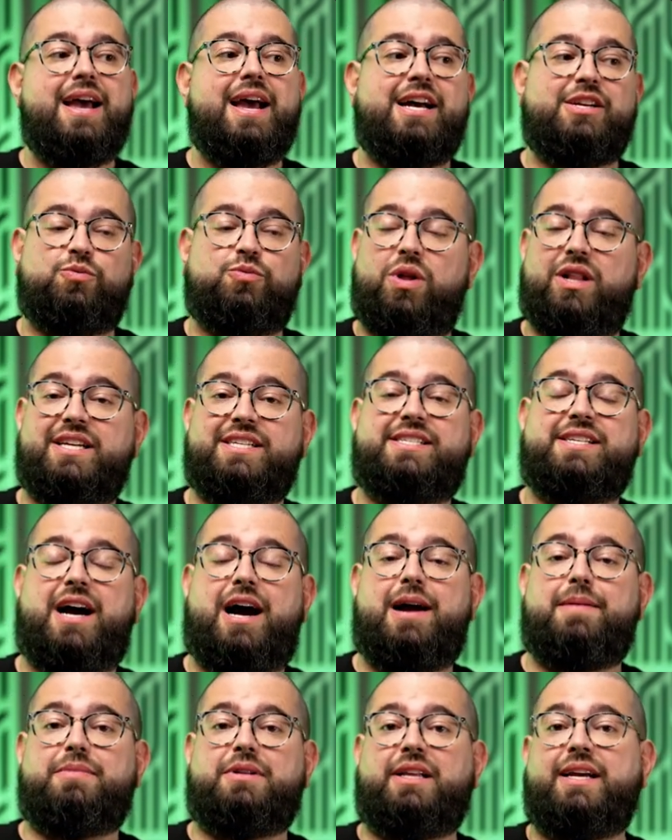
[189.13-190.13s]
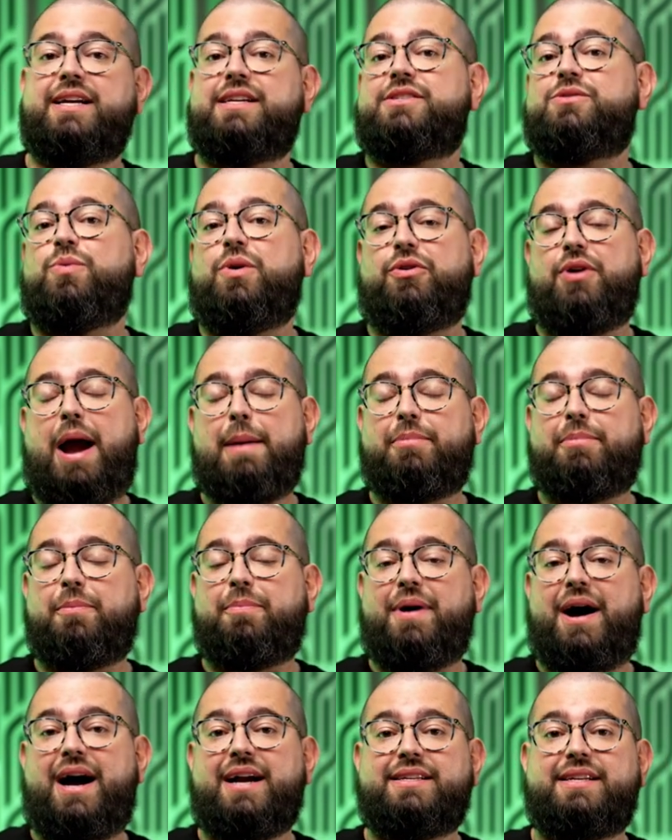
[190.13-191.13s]
as well as timed links, whether Apple
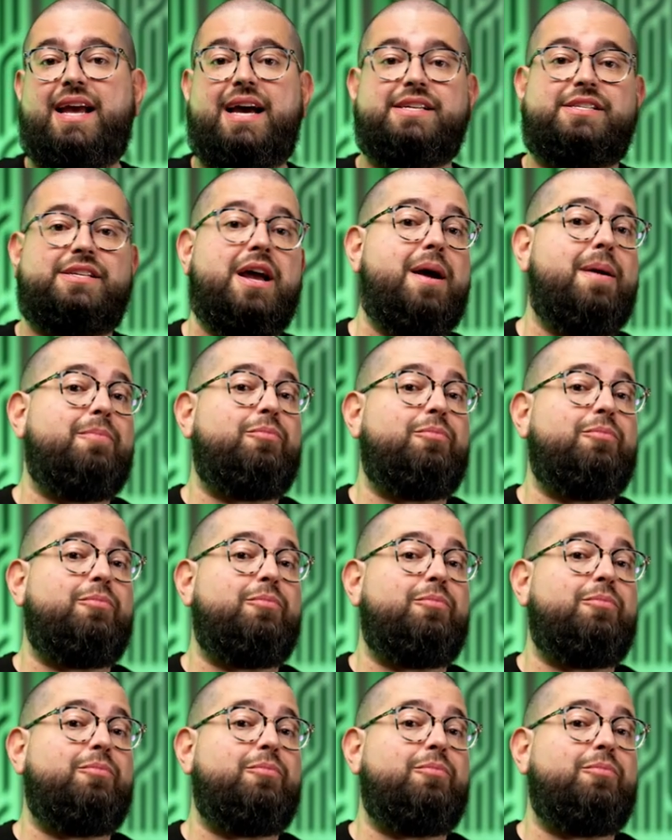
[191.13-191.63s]
Podcasts